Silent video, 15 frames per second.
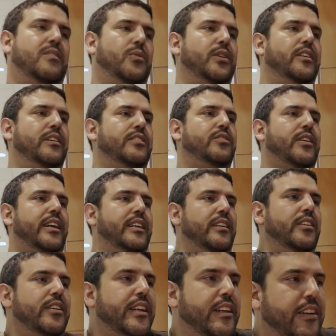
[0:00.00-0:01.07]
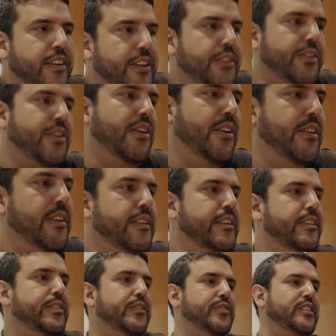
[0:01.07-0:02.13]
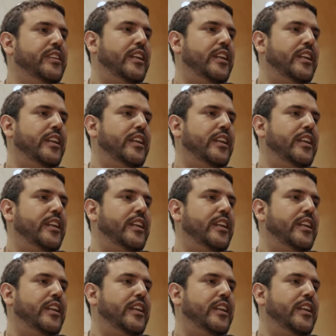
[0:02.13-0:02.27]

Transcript: we're going to try to look at another car and a different